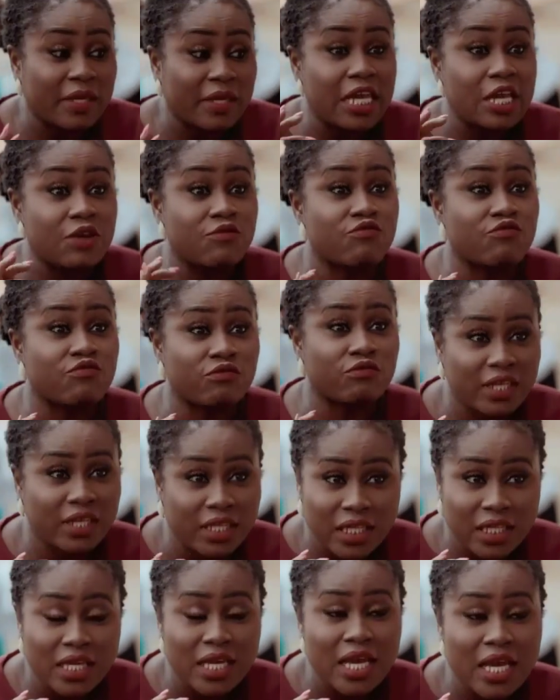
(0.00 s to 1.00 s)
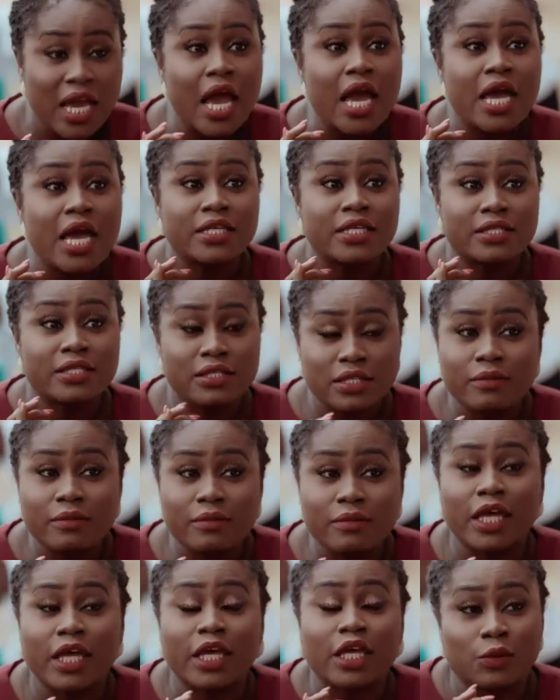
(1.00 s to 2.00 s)
I mean, he really
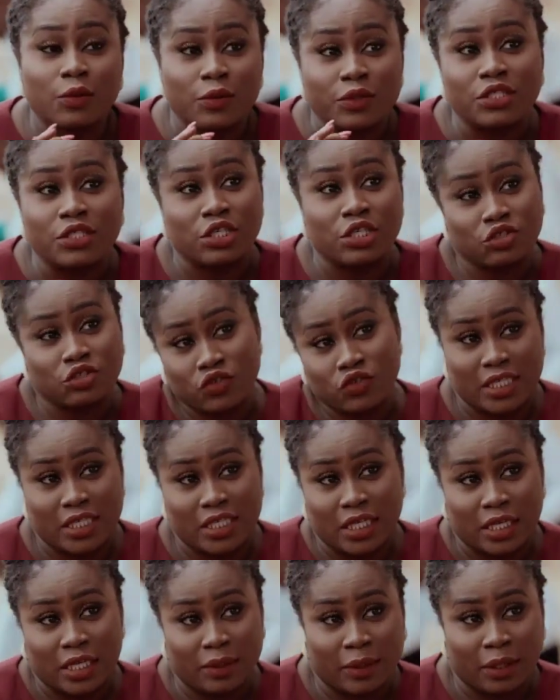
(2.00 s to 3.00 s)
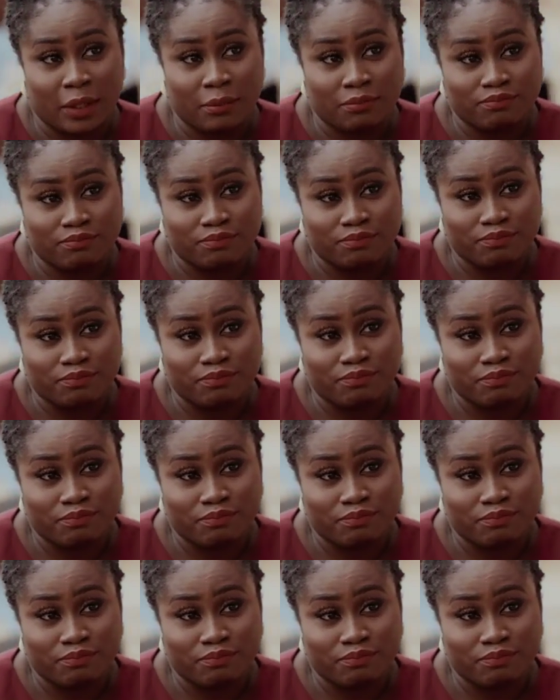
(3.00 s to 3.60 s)
seemed like he was interested in me.